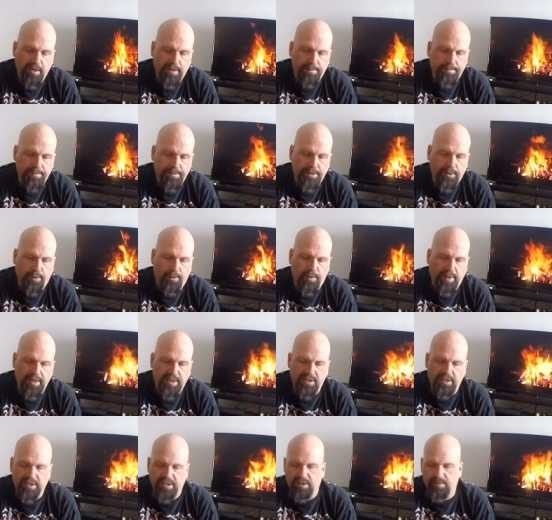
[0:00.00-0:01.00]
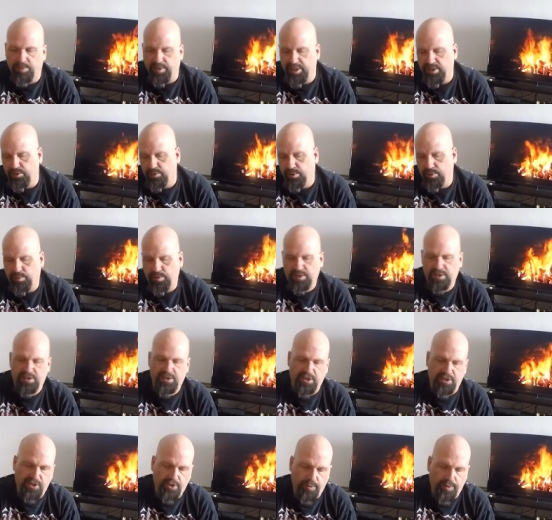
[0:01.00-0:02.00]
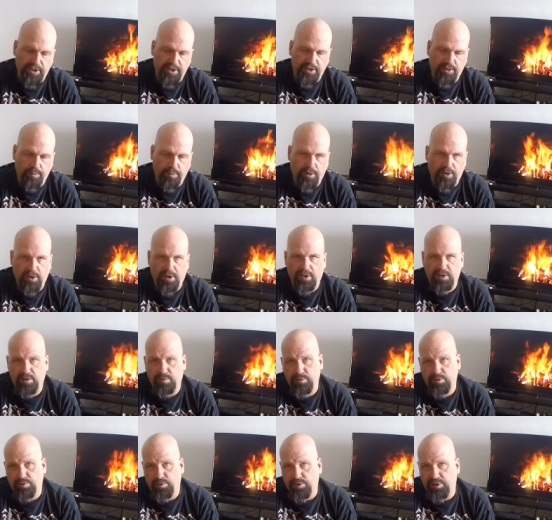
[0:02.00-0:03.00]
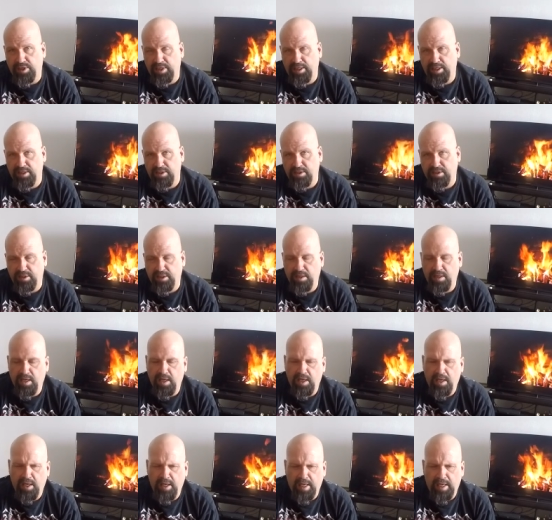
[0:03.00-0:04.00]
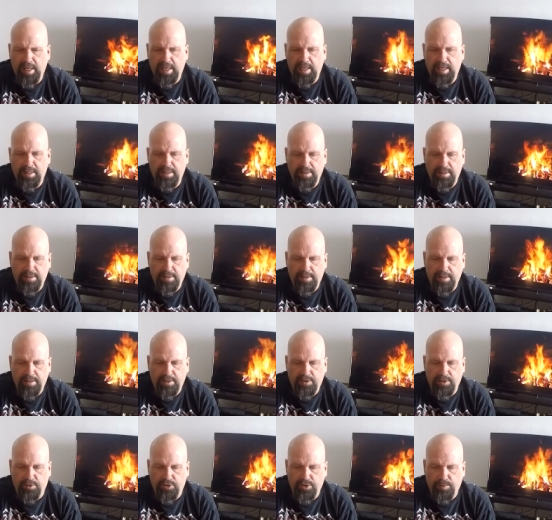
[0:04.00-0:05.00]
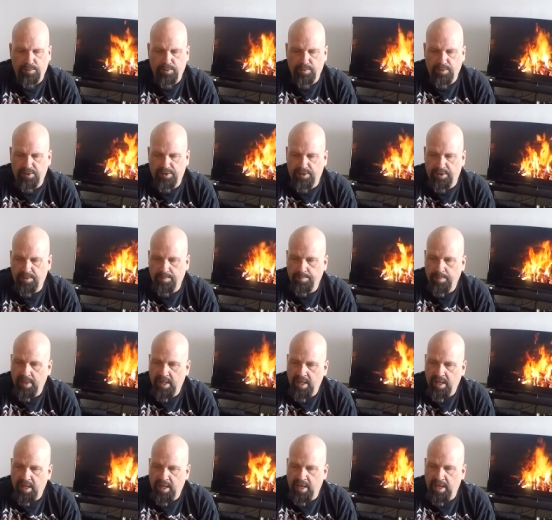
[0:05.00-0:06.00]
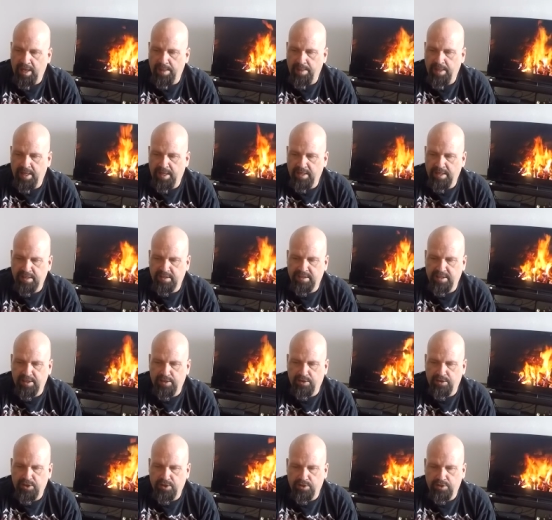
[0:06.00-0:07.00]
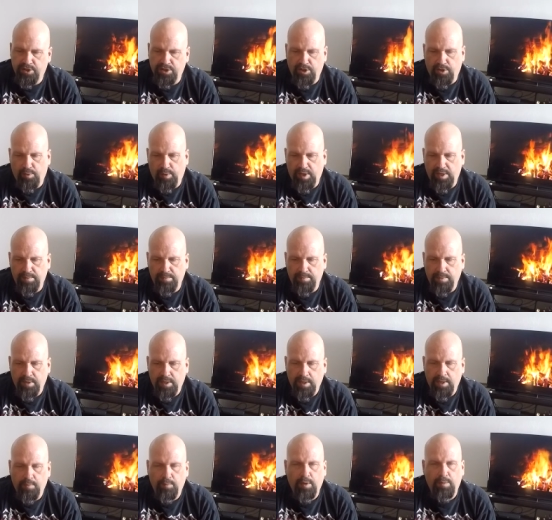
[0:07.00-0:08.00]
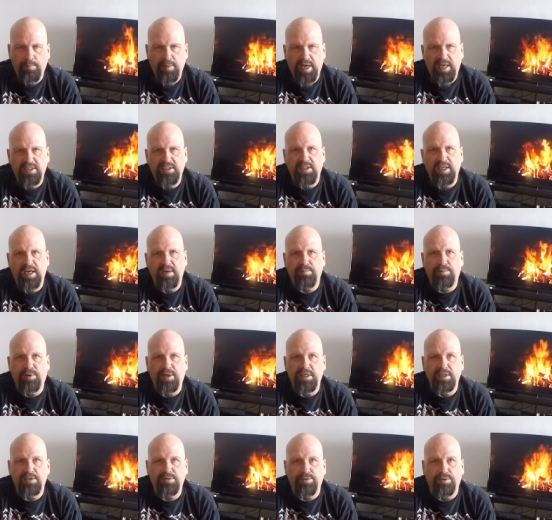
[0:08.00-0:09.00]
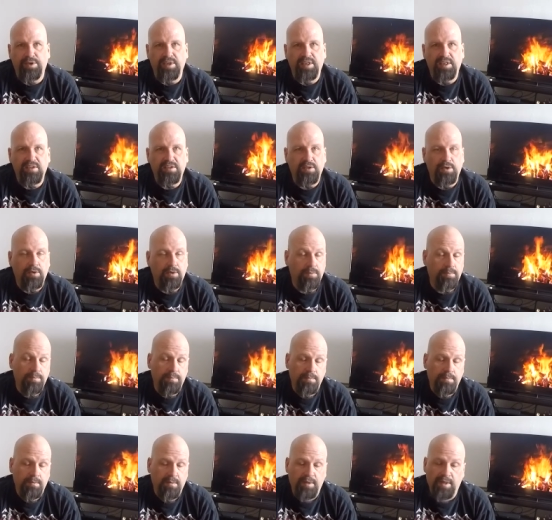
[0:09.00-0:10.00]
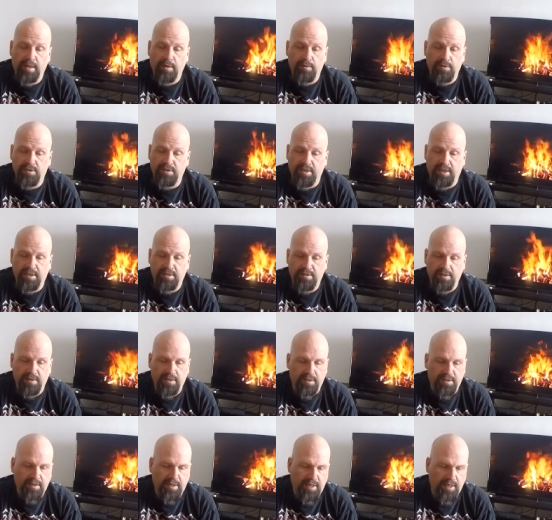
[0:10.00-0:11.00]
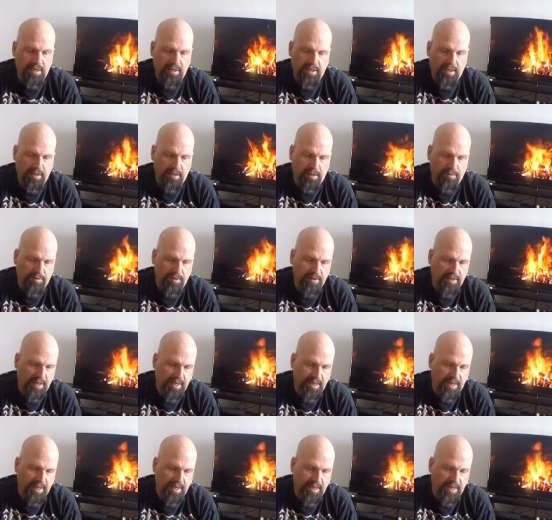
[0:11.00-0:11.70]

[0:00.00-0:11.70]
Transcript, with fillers: So I just explained to her what the situation was. It was real nice and and, and, and sociable with her. And then next thing you know, she goes, you know what? We'll match that price for you. So that was excellent. I, I love it.